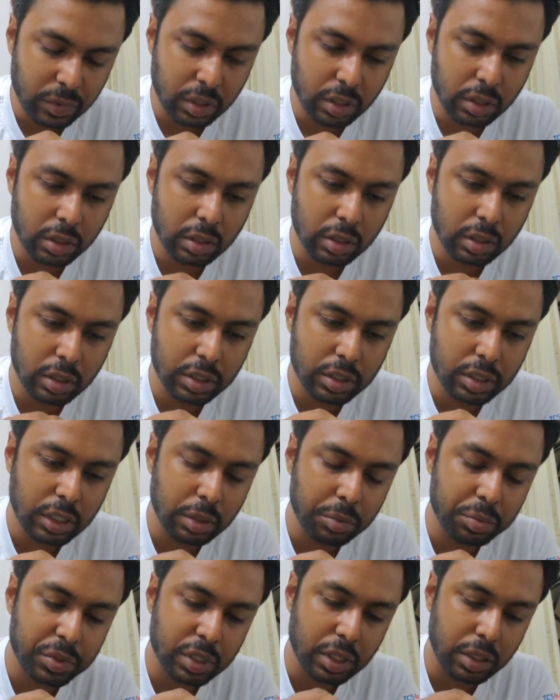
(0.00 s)
The shapes
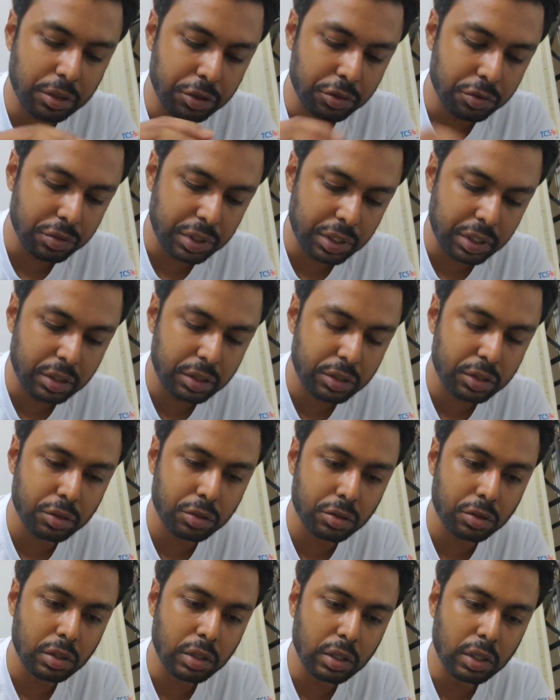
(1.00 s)
are unique, so
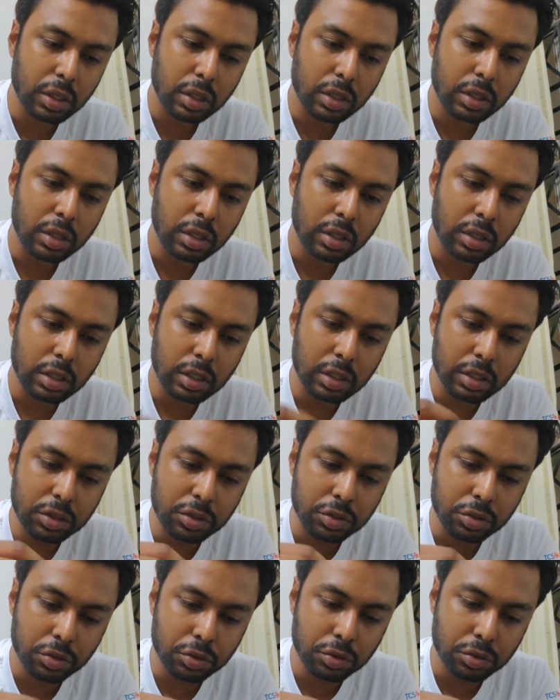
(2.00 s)
there's no
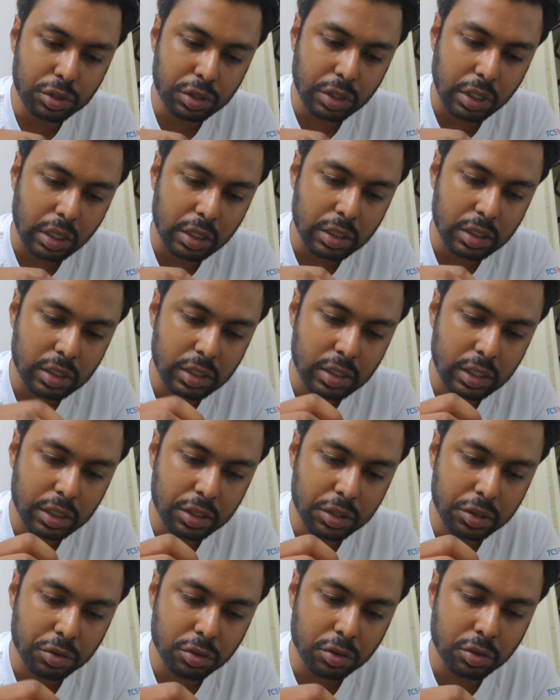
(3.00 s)
chance that you're
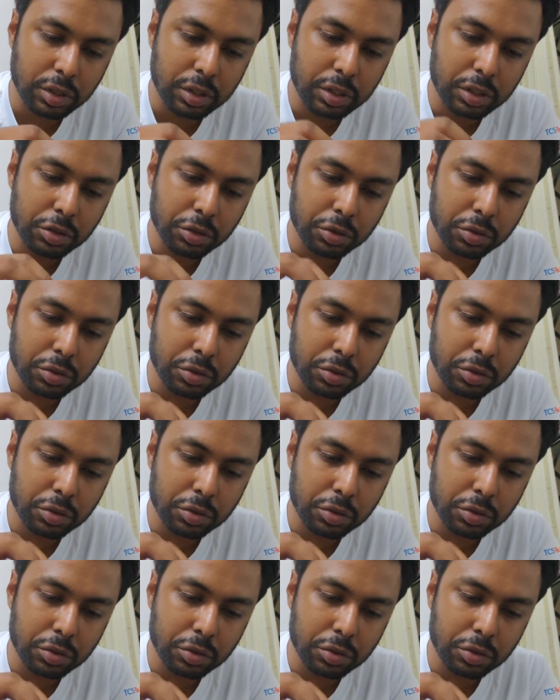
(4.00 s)
going to